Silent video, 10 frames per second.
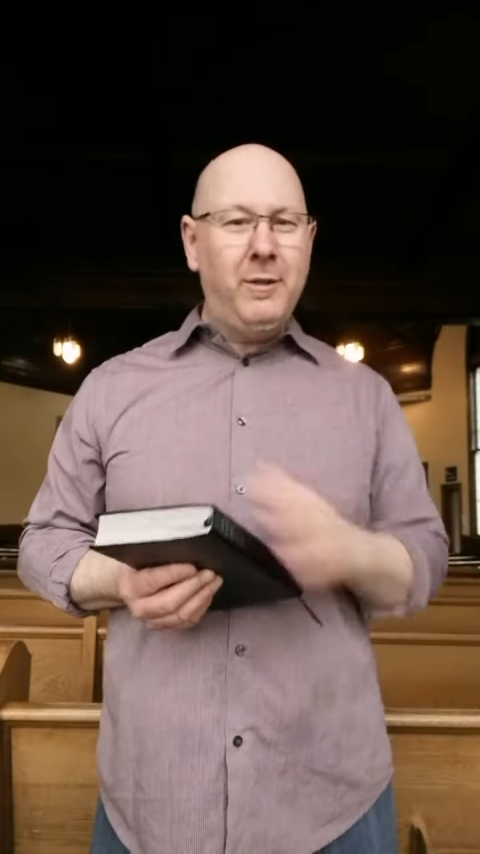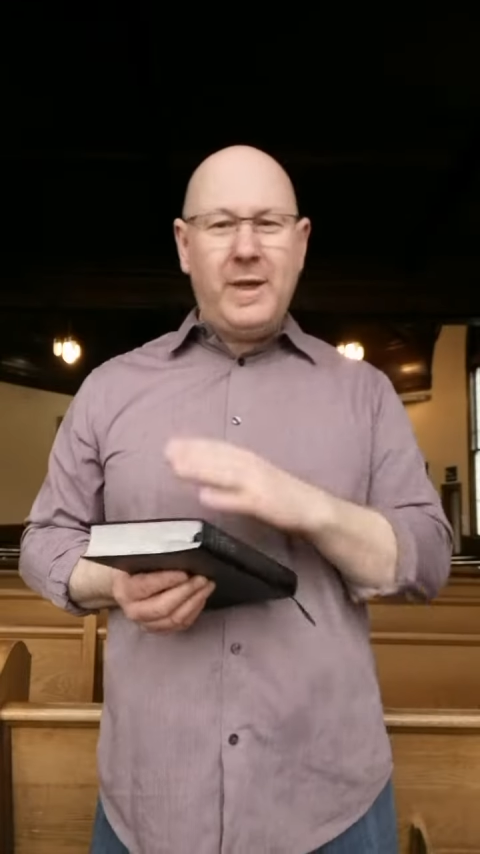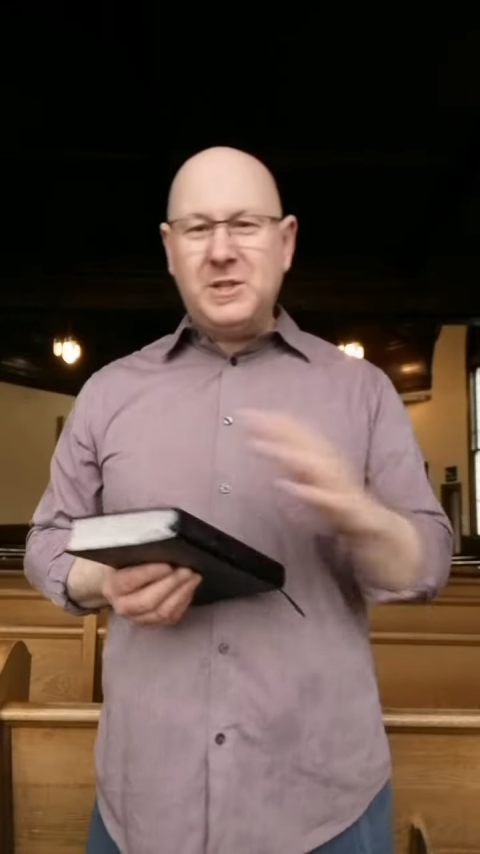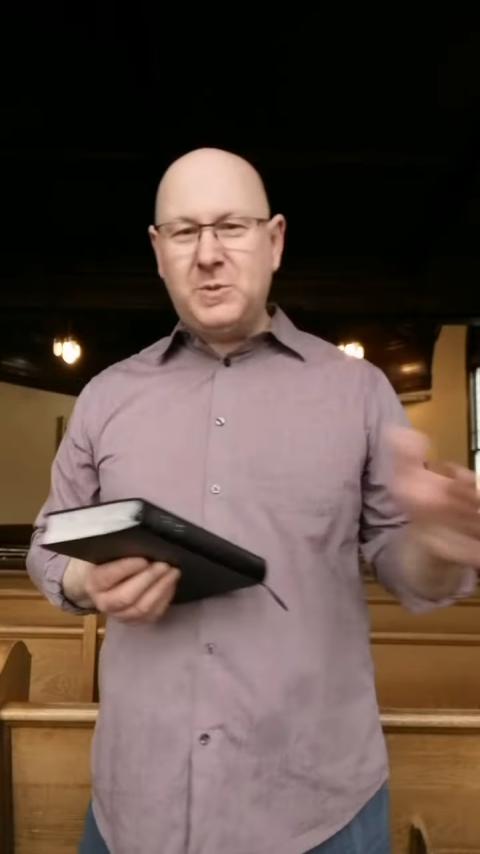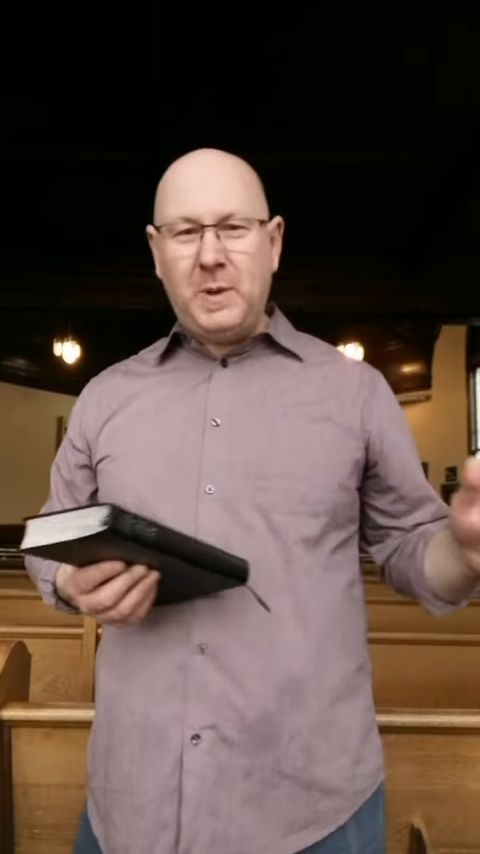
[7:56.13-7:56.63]
All
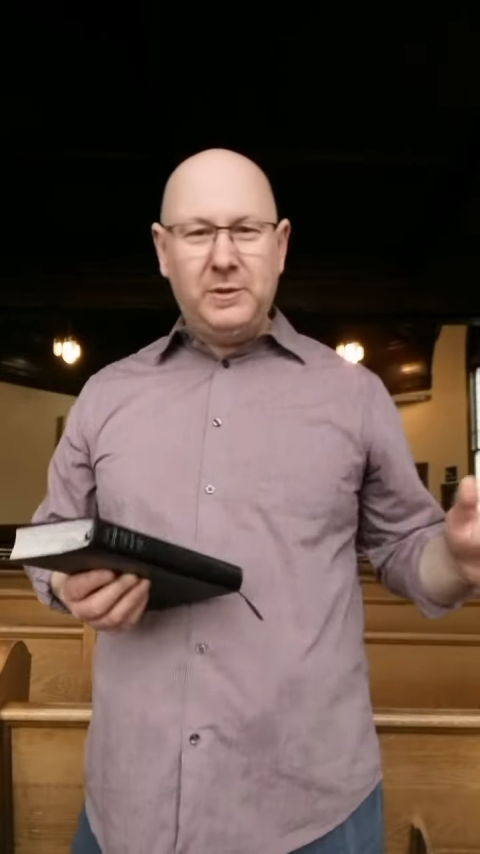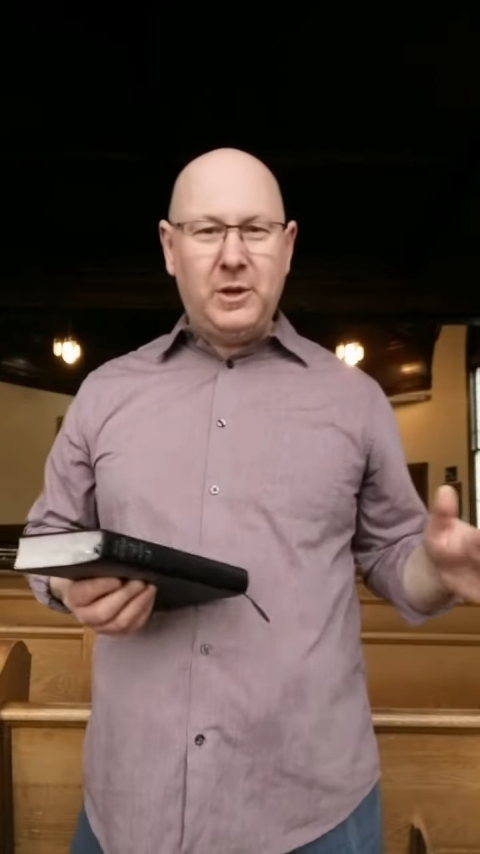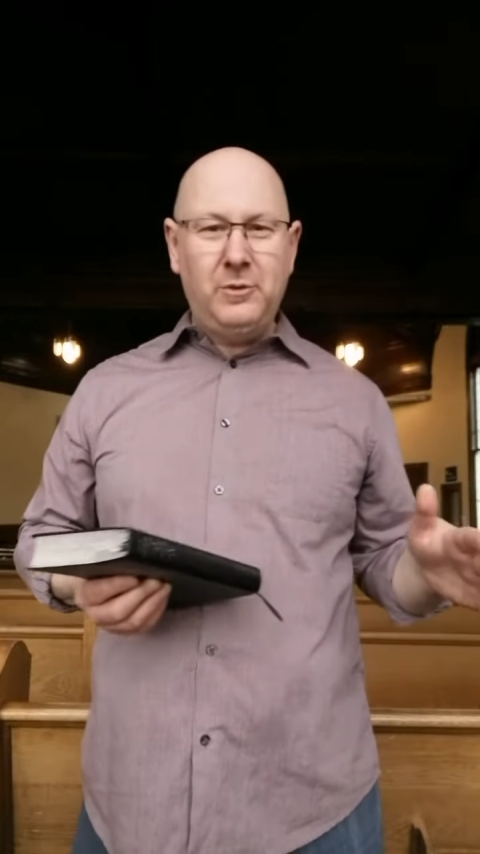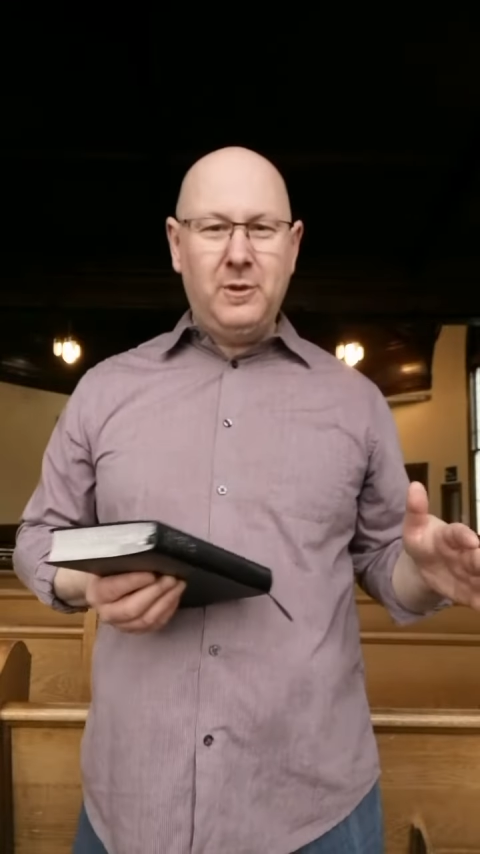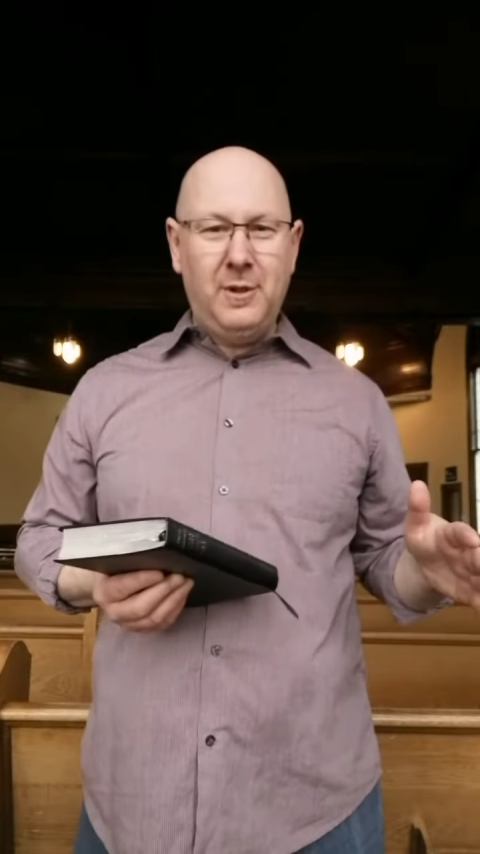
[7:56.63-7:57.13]
of that's
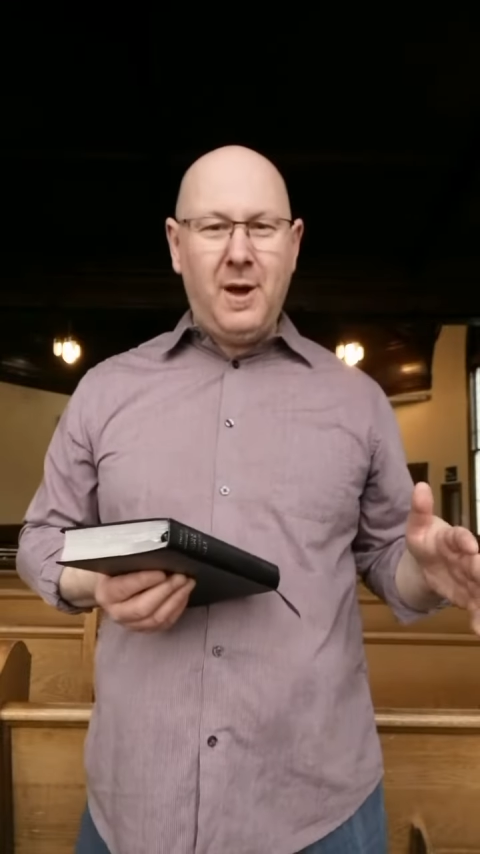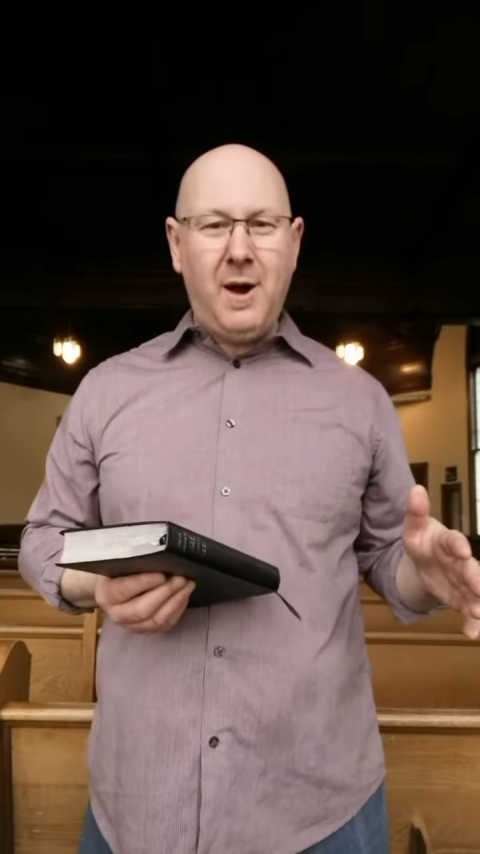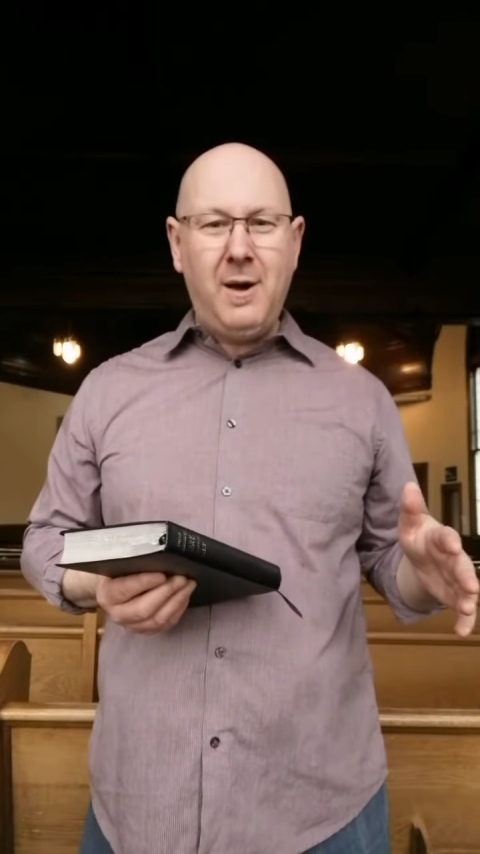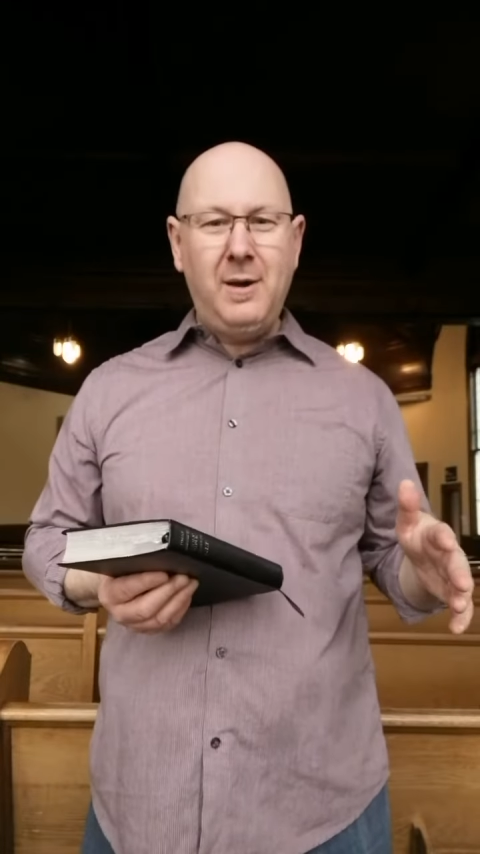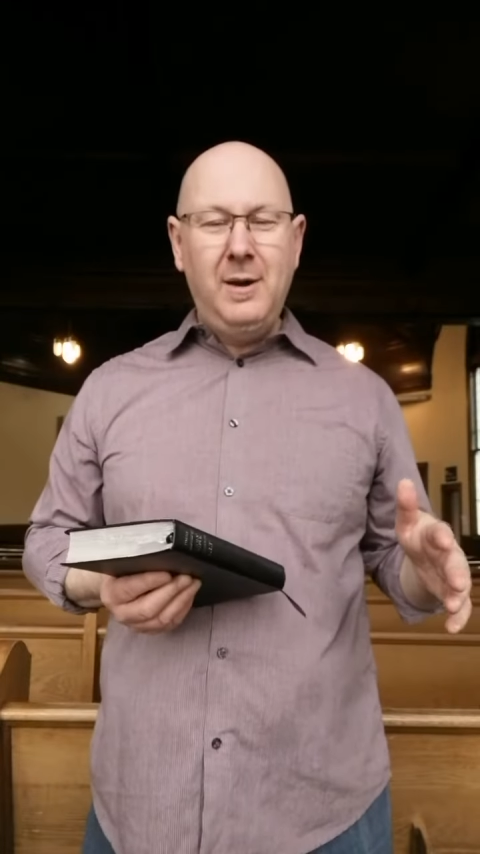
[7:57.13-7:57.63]
spelled out in the
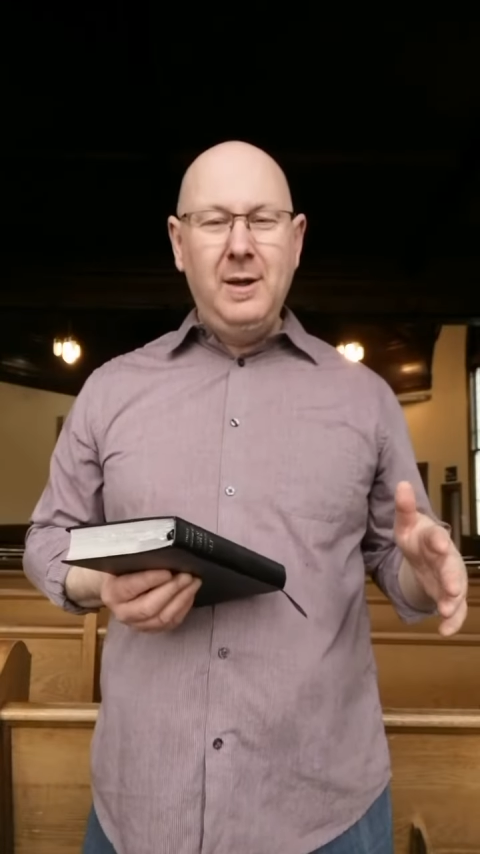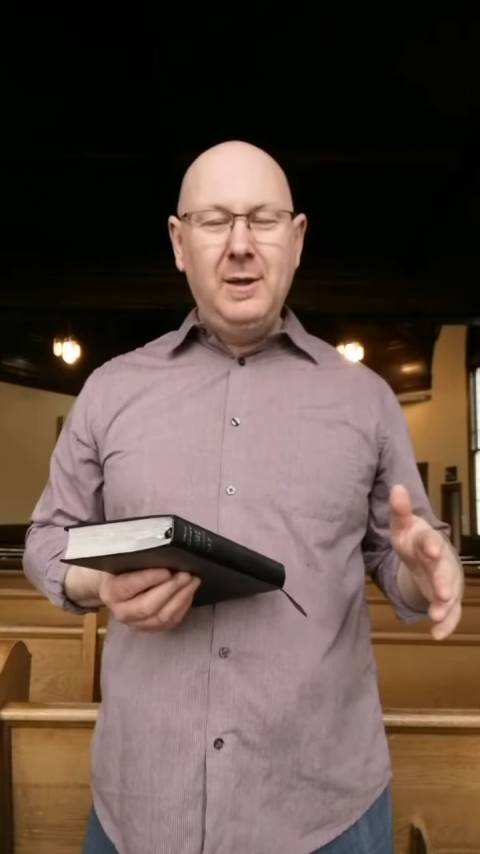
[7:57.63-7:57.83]
law.